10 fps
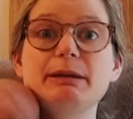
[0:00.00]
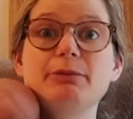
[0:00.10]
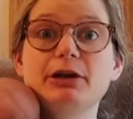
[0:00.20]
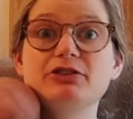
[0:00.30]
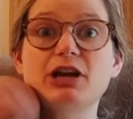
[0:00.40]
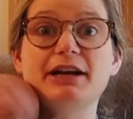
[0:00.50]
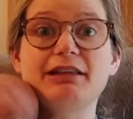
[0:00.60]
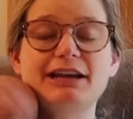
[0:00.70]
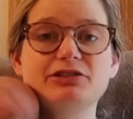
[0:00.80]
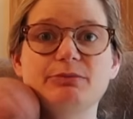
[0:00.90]
people can try to
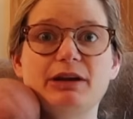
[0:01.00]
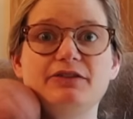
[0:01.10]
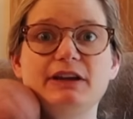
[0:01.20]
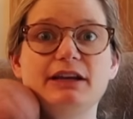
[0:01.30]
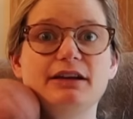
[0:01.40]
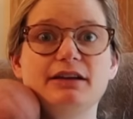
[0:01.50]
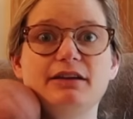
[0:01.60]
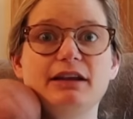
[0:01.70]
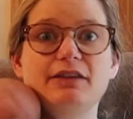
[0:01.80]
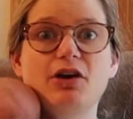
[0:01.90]
latch and breastfeed
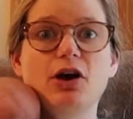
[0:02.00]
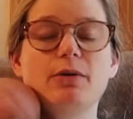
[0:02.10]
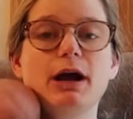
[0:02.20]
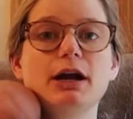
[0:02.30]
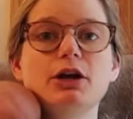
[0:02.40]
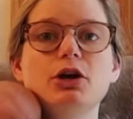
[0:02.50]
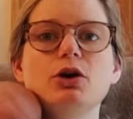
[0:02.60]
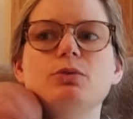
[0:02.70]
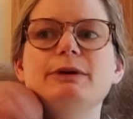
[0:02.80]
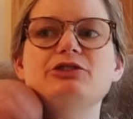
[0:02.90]
in the OR.
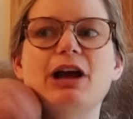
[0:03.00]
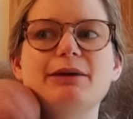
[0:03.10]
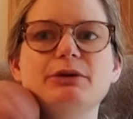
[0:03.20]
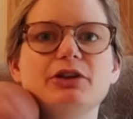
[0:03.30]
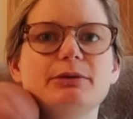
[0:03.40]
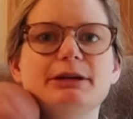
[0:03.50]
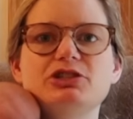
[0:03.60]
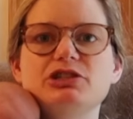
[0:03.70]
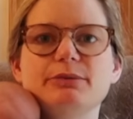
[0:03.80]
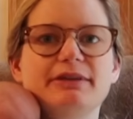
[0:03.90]
We tried with her, but
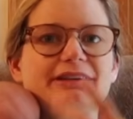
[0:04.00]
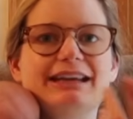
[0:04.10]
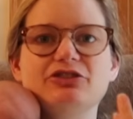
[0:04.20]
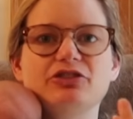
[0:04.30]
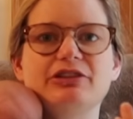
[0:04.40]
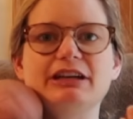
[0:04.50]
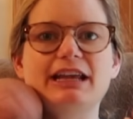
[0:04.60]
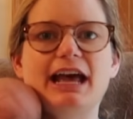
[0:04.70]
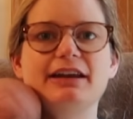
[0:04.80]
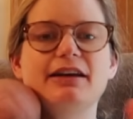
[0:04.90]
she wasn't interested
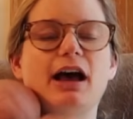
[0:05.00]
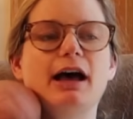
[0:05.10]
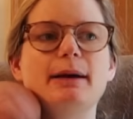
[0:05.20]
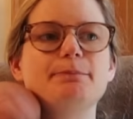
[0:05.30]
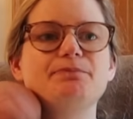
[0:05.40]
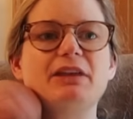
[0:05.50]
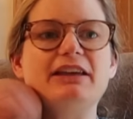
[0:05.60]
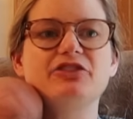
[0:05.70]
yet. And